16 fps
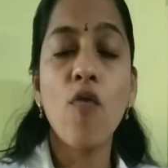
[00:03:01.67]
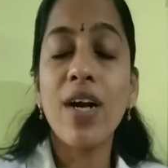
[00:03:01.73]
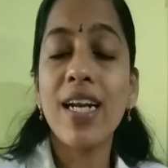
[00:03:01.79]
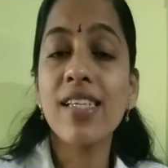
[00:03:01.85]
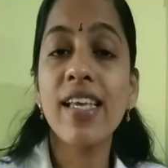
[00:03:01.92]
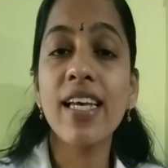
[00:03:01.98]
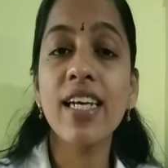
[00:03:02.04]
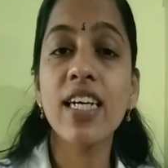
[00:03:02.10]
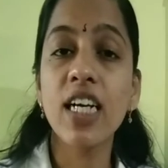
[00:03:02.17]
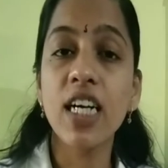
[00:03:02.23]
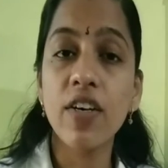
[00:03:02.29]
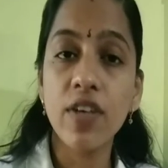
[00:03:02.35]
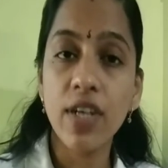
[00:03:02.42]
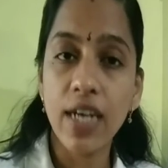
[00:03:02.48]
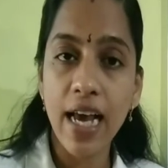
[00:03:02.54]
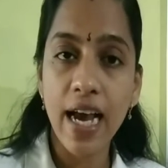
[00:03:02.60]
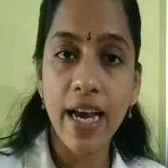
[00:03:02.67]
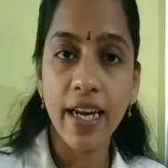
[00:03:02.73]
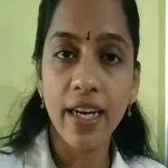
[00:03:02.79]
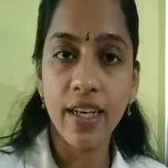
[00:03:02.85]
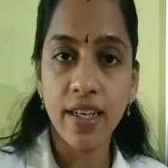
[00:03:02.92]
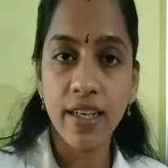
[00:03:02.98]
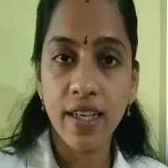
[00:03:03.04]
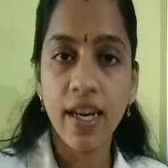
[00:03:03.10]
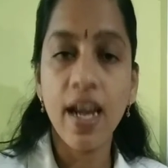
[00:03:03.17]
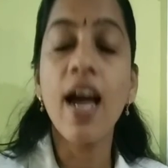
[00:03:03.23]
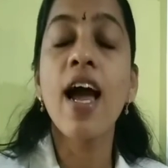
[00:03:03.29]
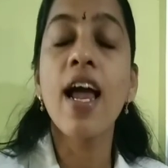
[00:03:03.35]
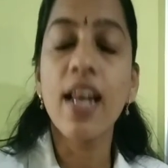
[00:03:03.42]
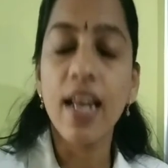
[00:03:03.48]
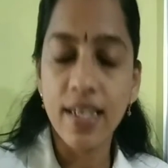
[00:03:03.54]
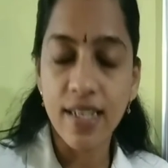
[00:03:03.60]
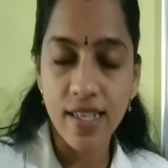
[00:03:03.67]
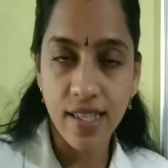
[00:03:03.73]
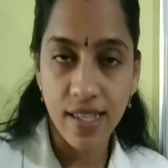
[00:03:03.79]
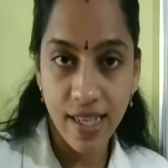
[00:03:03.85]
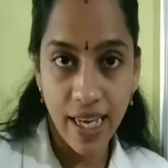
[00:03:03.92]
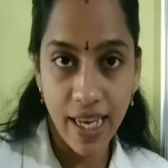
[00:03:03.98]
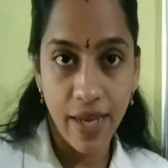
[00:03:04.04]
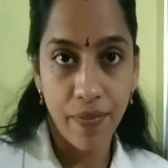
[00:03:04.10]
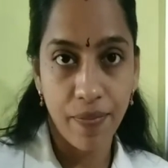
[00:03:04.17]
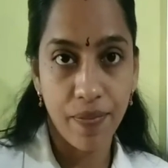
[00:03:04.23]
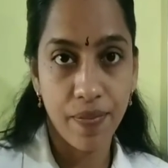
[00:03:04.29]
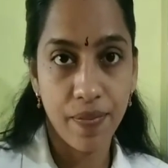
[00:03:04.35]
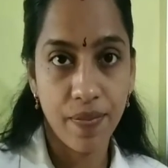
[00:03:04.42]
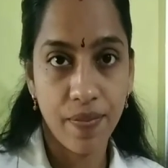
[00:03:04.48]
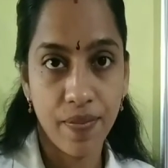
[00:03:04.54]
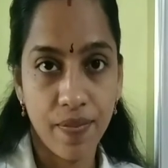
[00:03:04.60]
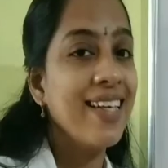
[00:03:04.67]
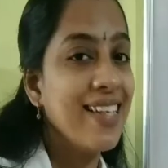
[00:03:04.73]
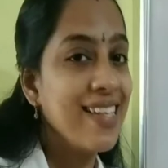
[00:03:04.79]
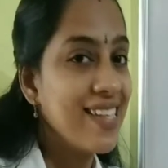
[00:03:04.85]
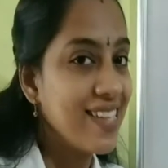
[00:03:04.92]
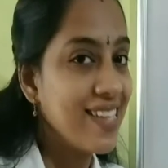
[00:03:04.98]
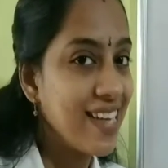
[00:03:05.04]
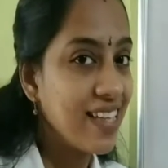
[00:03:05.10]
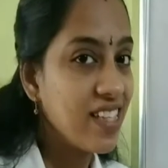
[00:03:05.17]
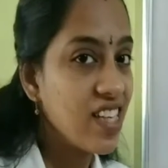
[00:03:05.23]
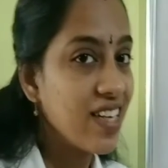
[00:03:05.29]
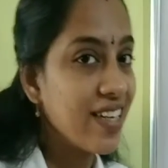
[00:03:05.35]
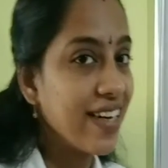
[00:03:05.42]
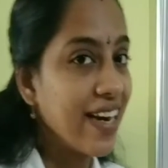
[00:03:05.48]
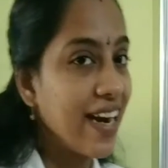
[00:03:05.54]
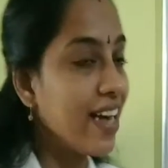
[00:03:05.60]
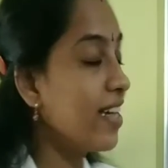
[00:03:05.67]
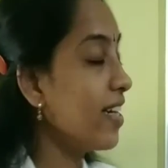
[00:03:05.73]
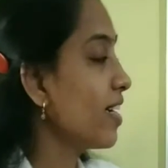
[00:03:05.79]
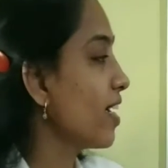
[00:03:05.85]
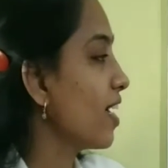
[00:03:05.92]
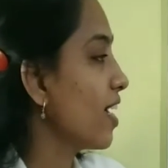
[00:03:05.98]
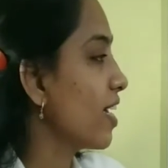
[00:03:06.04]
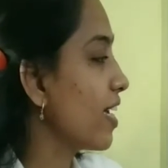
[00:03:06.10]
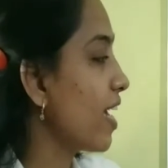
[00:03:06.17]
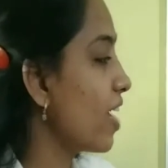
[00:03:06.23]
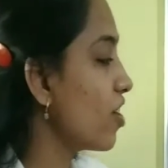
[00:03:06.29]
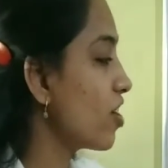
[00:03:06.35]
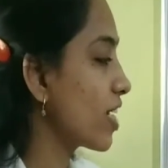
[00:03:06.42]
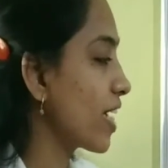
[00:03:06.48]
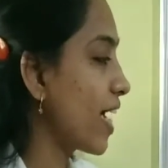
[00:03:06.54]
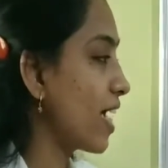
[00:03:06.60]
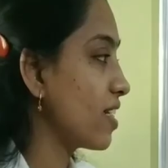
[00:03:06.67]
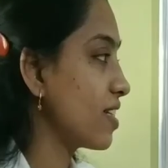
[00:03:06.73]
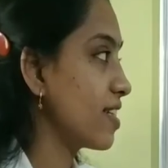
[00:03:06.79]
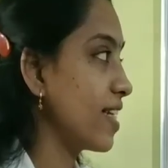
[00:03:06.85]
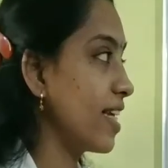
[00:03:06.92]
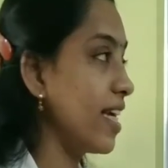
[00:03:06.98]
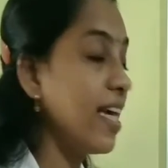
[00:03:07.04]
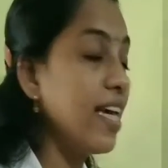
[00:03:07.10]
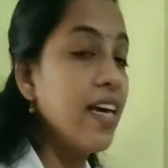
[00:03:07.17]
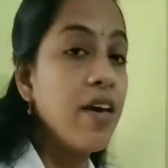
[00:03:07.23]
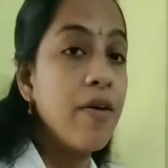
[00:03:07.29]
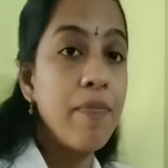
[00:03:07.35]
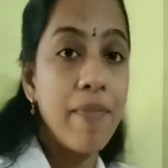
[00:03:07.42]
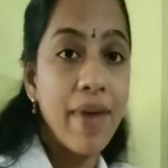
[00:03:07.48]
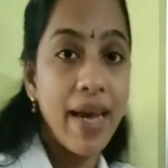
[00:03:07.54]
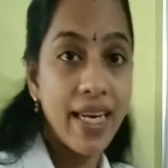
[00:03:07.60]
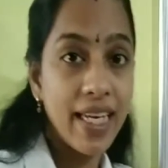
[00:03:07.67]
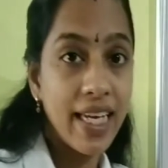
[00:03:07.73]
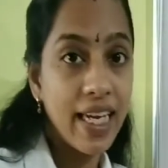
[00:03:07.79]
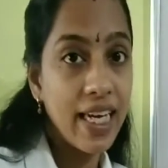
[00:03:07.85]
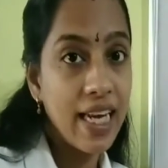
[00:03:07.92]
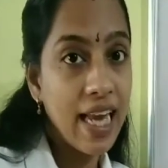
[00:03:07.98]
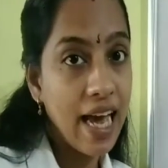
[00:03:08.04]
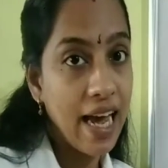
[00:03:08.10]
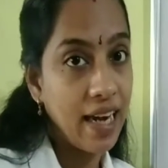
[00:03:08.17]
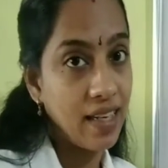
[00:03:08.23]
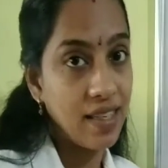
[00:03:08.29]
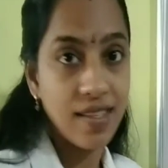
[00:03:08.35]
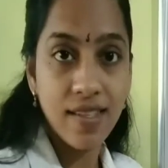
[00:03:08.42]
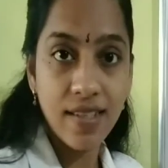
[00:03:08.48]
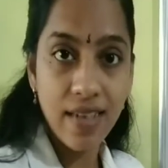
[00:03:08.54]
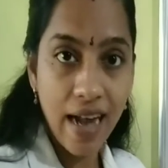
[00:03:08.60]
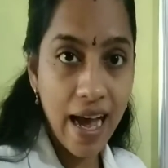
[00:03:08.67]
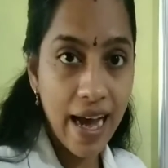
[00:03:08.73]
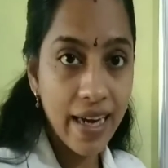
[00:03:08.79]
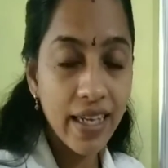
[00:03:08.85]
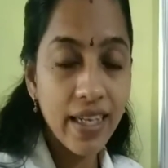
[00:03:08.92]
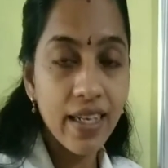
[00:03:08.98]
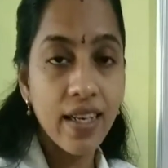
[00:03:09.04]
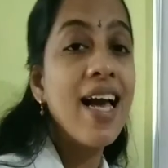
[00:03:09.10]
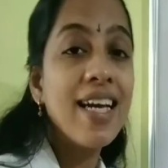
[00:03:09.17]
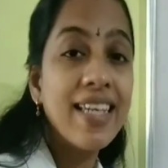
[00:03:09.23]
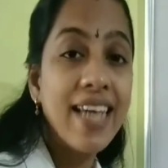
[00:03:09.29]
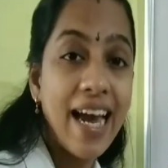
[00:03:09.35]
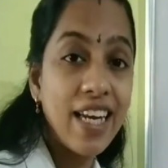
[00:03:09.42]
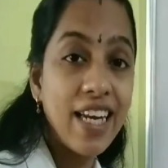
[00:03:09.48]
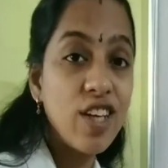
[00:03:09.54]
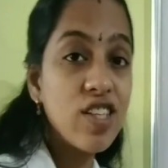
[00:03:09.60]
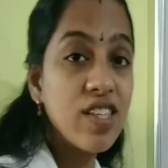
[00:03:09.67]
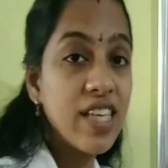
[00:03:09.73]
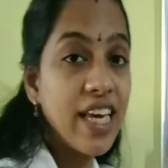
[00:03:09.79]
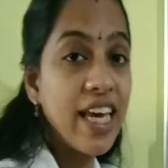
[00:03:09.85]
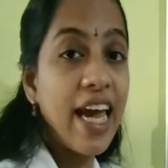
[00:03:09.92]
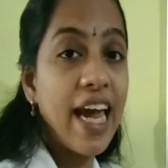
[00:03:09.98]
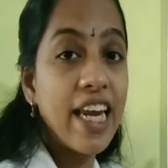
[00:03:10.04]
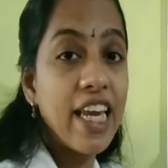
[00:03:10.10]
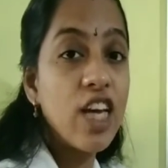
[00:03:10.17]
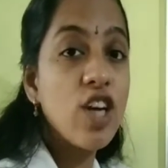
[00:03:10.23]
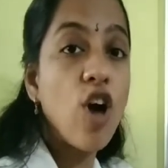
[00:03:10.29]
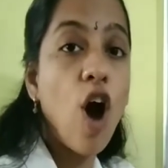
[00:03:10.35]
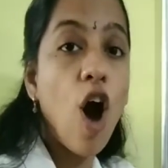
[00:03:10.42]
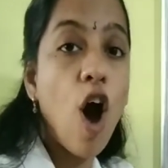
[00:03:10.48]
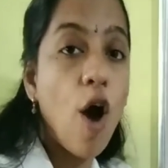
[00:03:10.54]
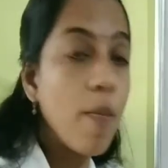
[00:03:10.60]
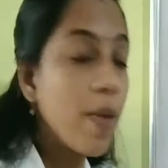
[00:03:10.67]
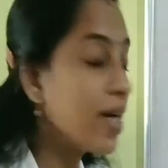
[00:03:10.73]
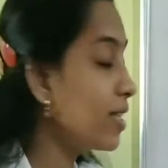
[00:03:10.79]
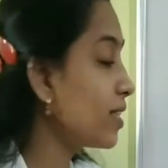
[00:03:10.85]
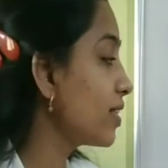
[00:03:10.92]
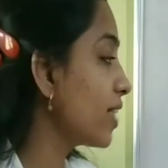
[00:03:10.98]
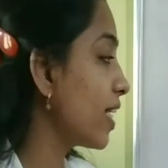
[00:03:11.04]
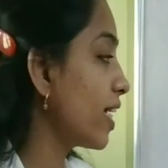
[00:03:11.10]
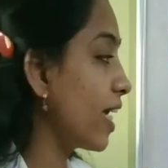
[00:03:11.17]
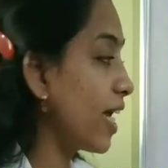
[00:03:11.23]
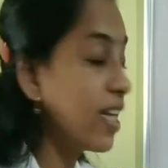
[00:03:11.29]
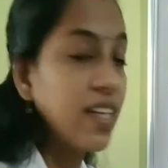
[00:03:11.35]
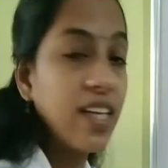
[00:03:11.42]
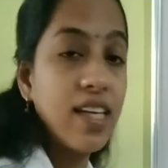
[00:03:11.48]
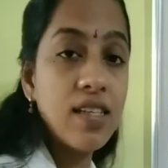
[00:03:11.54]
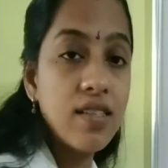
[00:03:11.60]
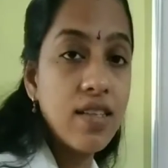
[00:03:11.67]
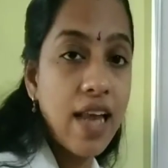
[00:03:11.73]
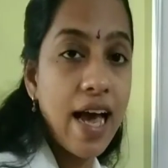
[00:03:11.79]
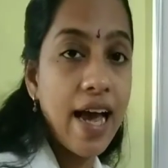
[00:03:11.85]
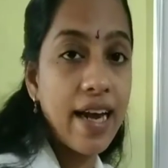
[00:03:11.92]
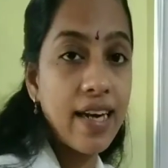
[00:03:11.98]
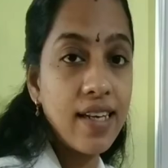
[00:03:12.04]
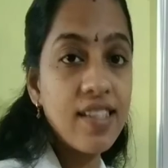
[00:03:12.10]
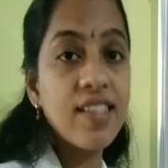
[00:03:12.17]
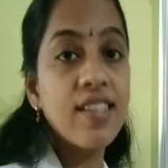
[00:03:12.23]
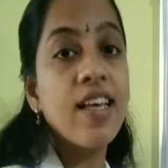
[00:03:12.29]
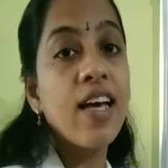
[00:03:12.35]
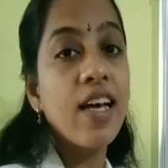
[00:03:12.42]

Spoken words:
what is a curved line? Let us see. See children, here you can see many lines, right? Can you see any common thing in these lines?